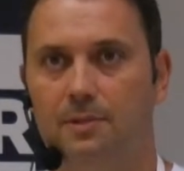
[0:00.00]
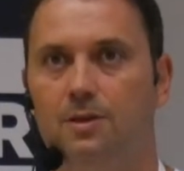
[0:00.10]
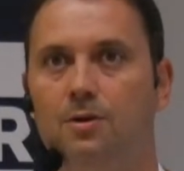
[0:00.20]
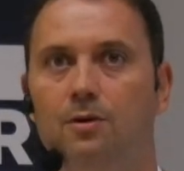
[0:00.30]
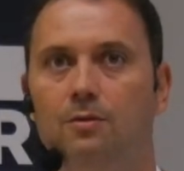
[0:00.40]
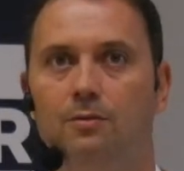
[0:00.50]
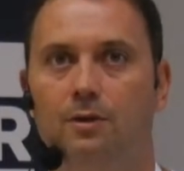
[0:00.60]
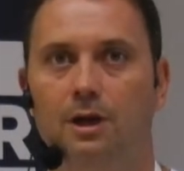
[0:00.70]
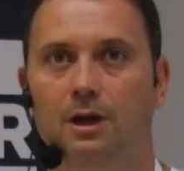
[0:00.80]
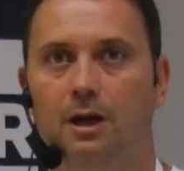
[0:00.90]
I don't know,
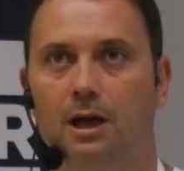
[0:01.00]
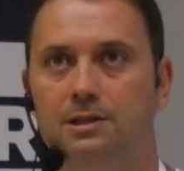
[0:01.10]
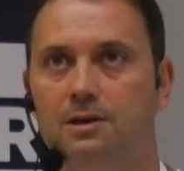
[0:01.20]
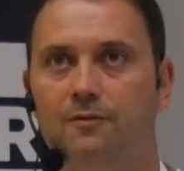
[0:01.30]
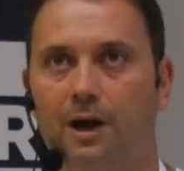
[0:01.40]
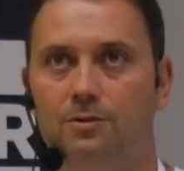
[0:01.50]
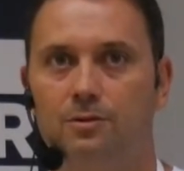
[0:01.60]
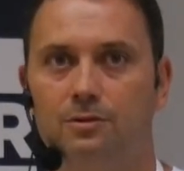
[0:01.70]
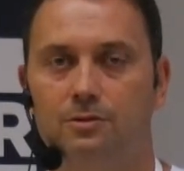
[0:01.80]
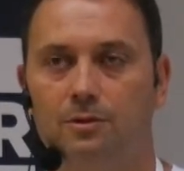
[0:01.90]
has any
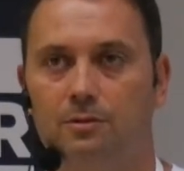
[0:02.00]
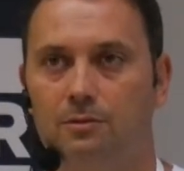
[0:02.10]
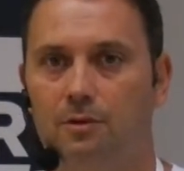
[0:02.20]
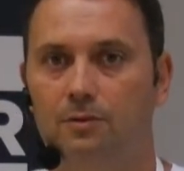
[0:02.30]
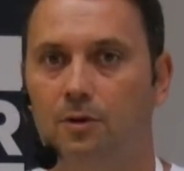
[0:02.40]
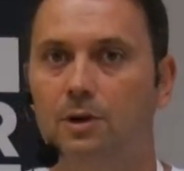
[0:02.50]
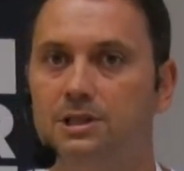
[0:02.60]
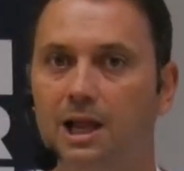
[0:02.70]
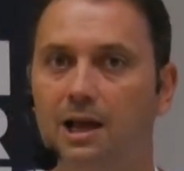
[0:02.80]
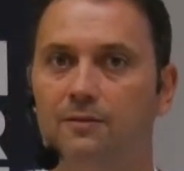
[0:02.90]
factors on
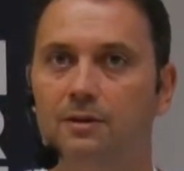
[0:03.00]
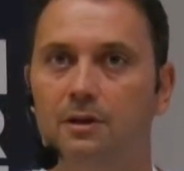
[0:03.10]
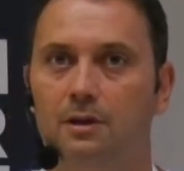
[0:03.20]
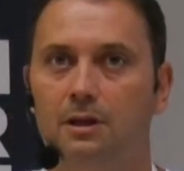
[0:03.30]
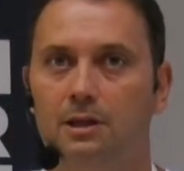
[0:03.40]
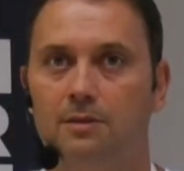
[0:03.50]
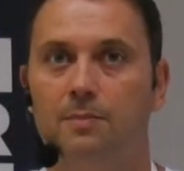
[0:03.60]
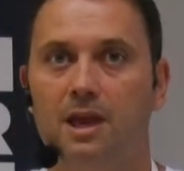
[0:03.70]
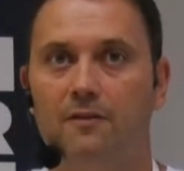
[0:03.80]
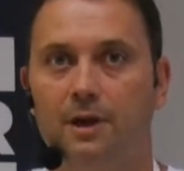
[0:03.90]
his life that
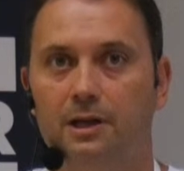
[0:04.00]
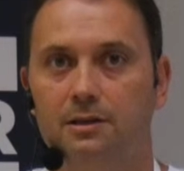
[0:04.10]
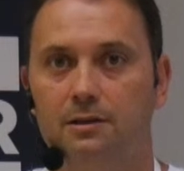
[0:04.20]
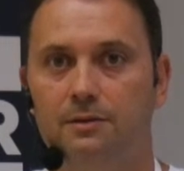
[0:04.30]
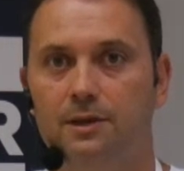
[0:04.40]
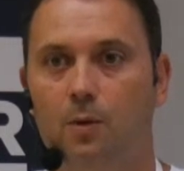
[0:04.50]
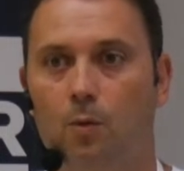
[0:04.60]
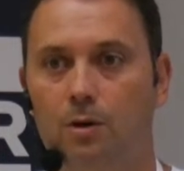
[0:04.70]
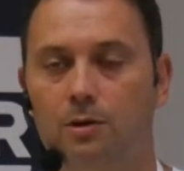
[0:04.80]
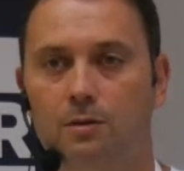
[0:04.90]
may affect their
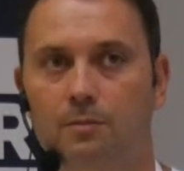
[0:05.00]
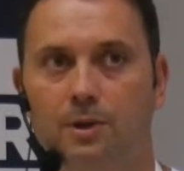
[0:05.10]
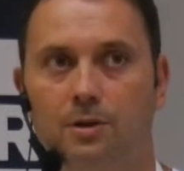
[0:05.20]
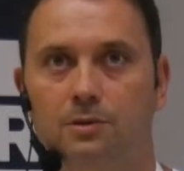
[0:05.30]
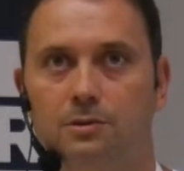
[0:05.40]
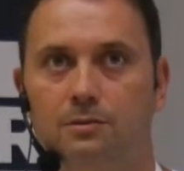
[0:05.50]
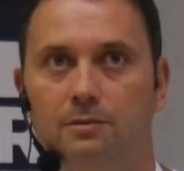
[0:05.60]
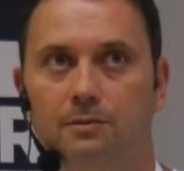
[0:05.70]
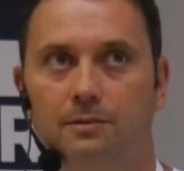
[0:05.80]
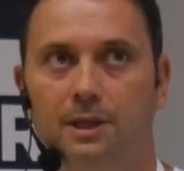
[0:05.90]
work, because
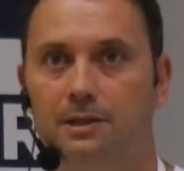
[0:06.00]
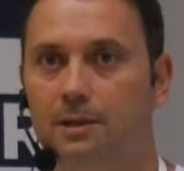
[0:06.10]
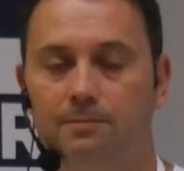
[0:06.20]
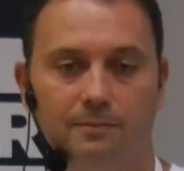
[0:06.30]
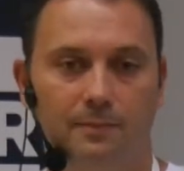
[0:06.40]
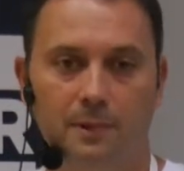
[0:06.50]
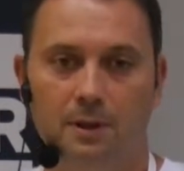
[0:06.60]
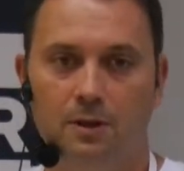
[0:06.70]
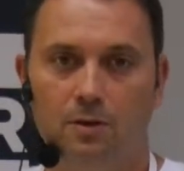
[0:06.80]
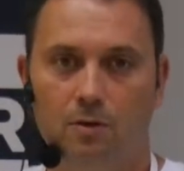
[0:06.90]
that can
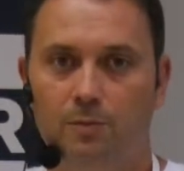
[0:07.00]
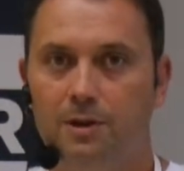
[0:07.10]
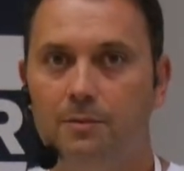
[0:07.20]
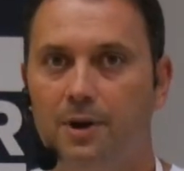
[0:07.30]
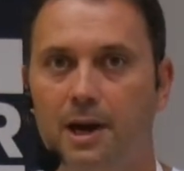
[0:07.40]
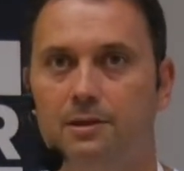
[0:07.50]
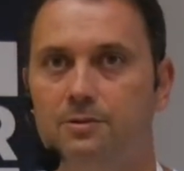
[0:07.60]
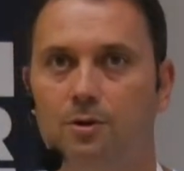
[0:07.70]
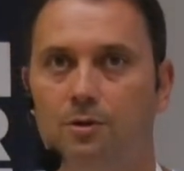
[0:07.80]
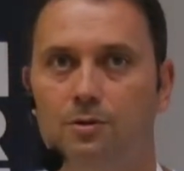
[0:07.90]
completely break
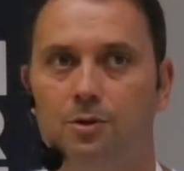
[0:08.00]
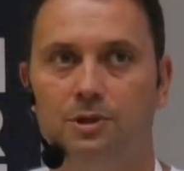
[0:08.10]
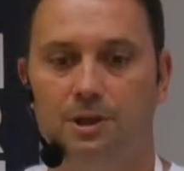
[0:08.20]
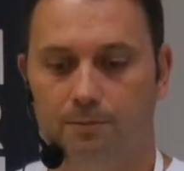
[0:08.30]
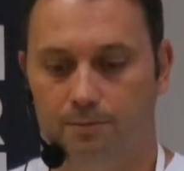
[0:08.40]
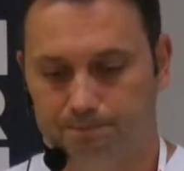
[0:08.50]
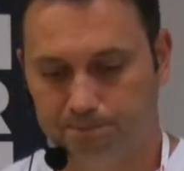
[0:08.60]
your team.